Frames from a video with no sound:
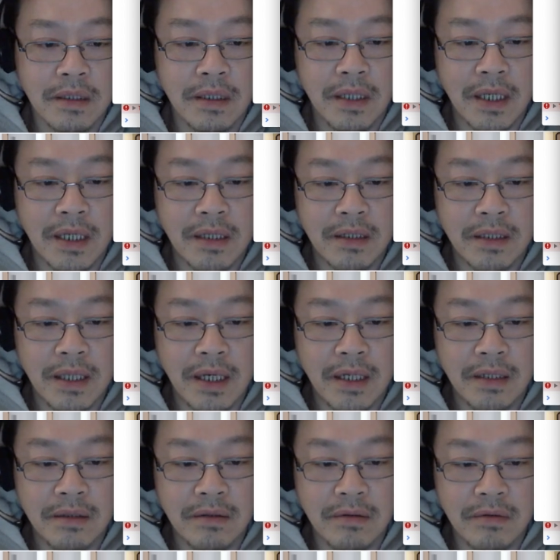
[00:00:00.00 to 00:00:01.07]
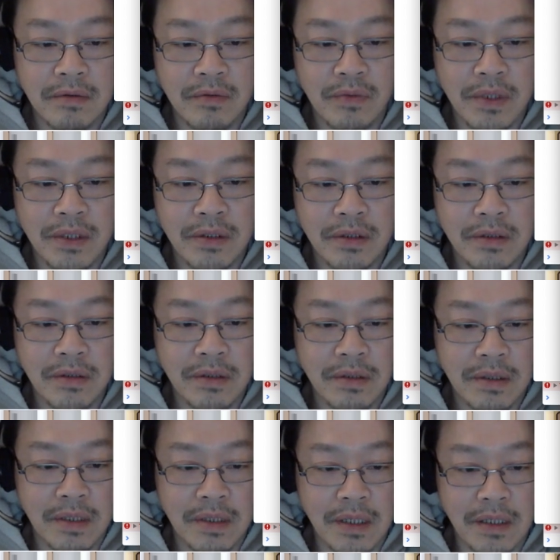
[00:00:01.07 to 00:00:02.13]
Yeah. We should
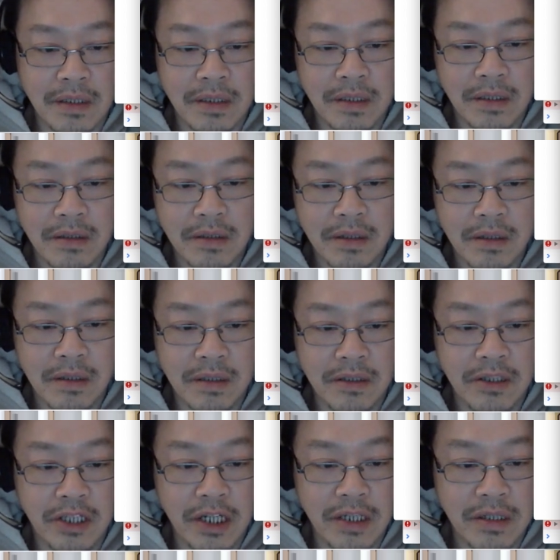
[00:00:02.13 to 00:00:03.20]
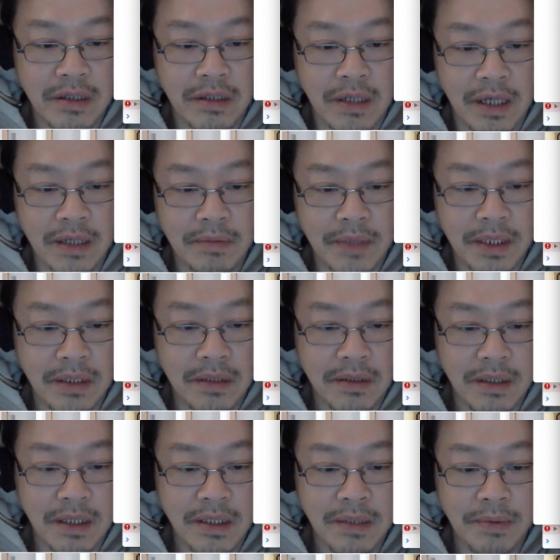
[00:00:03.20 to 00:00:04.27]
use this insert adjacent element.
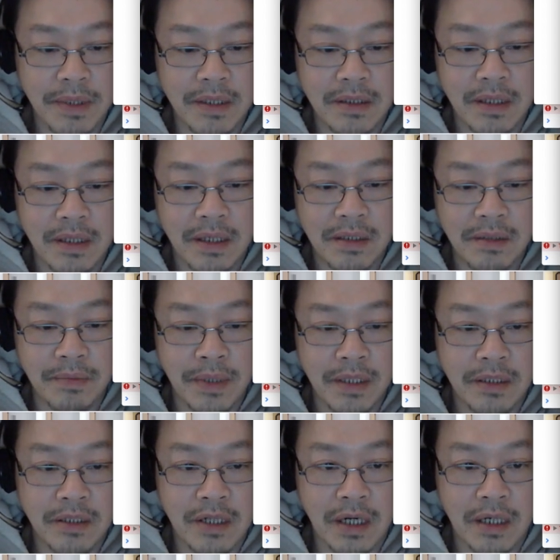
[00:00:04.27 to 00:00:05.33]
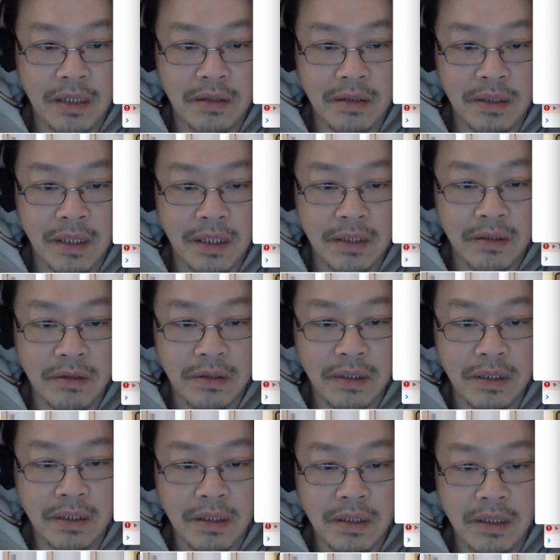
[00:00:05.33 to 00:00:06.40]
That's better than append child
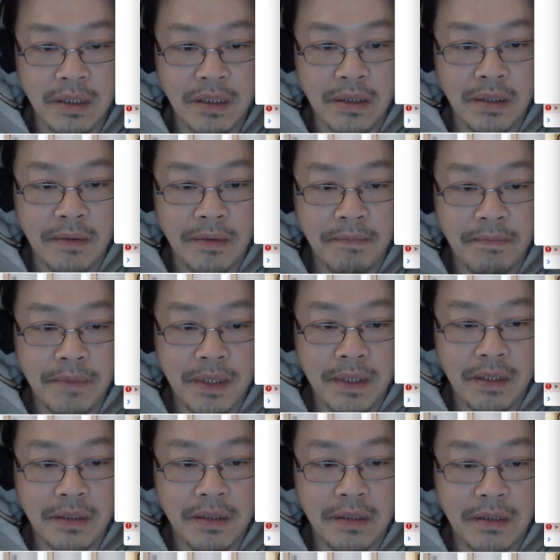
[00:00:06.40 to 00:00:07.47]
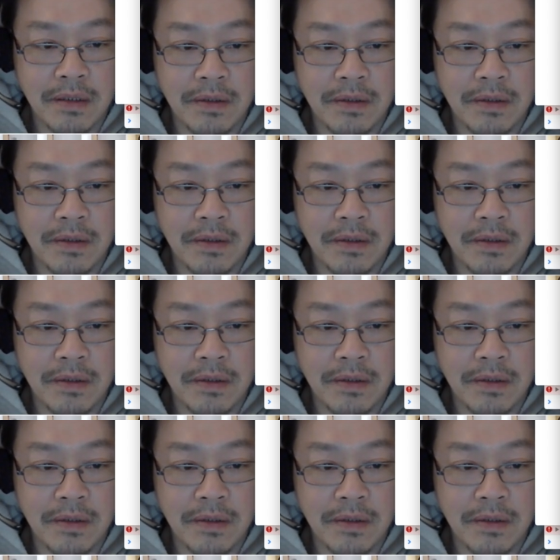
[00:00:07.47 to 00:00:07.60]
actually, but